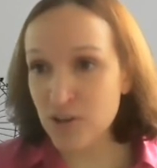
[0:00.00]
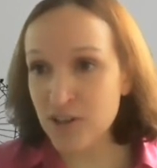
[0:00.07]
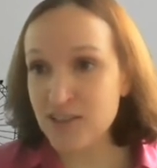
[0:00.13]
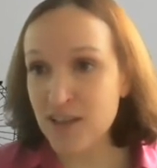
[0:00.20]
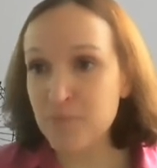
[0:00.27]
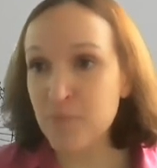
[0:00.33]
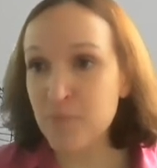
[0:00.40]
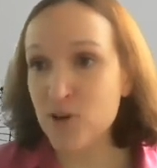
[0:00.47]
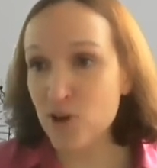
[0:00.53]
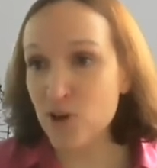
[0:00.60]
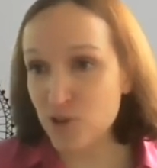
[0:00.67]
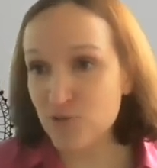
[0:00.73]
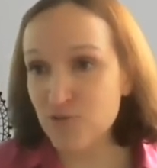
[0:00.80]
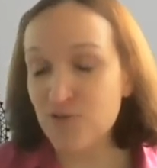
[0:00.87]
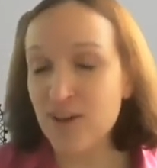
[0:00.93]
and Amber
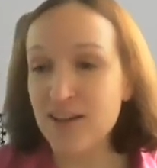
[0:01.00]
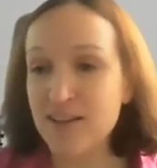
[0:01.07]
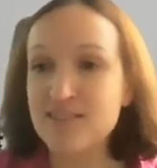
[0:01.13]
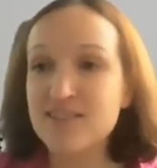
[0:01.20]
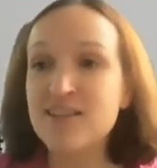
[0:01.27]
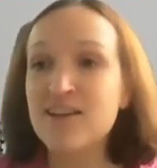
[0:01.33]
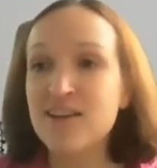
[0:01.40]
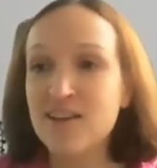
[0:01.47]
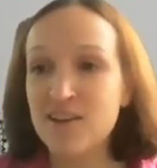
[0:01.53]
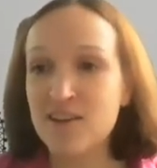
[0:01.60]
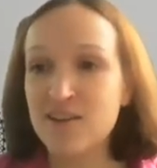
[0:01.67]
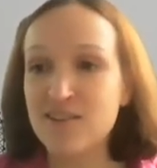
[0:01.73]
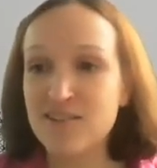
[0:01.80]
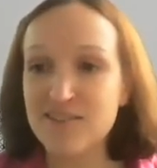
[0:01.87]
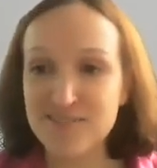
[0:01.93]
Heard
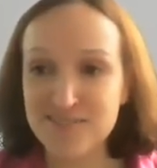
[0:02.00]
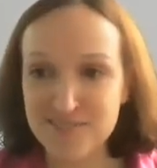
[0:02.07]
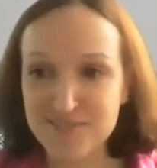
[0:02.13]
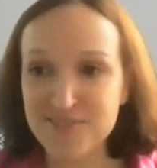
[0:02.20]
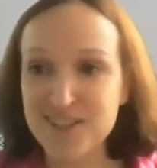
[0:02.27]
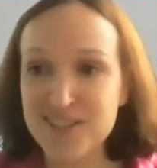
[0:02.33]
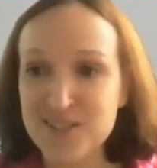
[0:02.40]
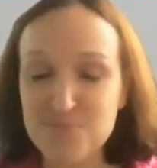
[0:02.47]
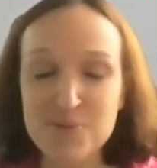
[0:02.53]
fans